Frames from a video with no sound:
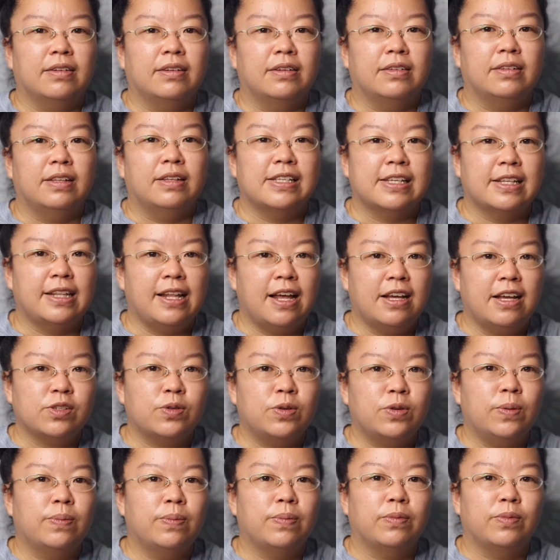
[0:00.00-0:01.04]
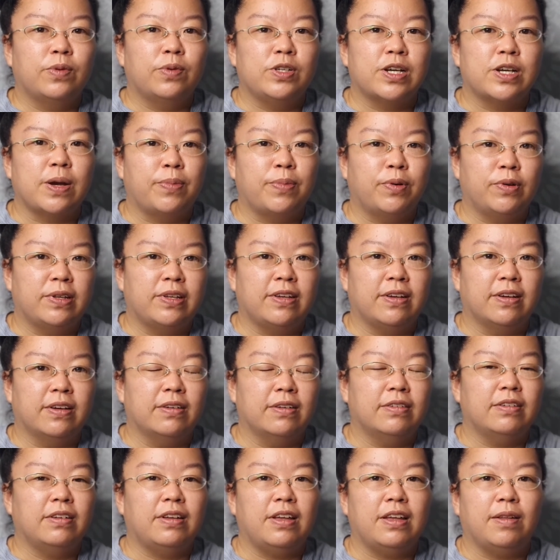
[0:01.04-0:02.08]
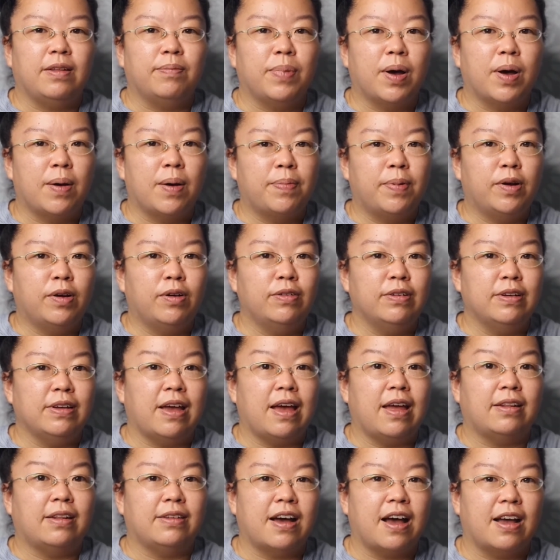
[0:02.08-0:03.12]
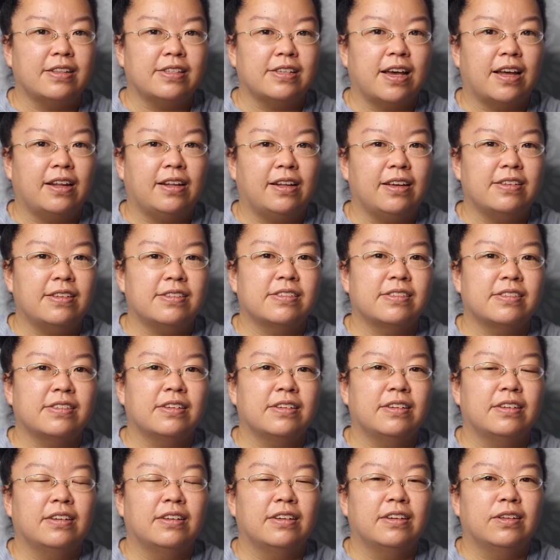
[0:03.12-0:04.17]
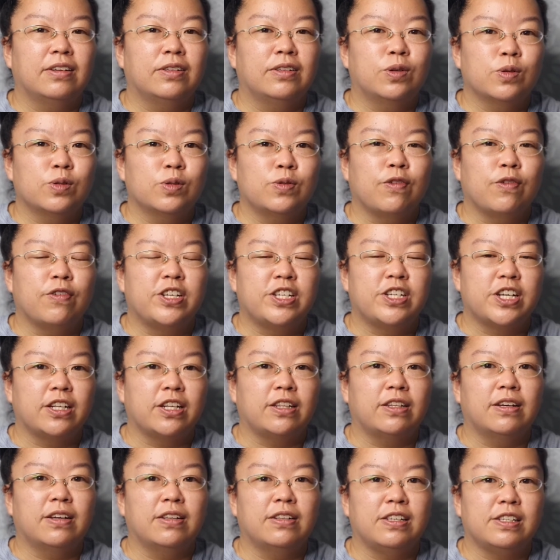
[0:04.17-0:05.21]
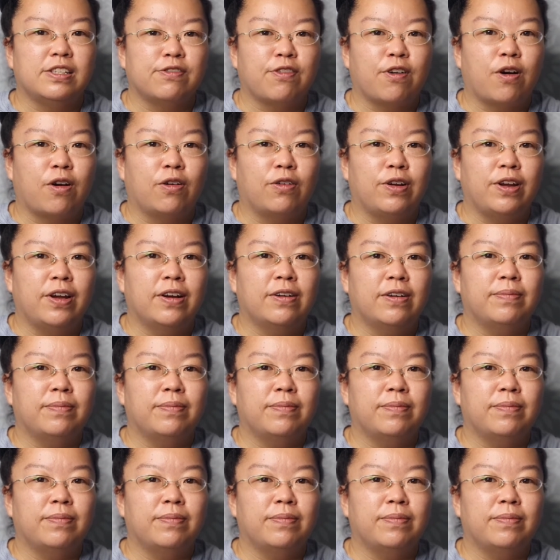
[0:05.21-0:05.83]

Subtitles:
There's a last group which I put here in purple and italics, those with gender dysphoria.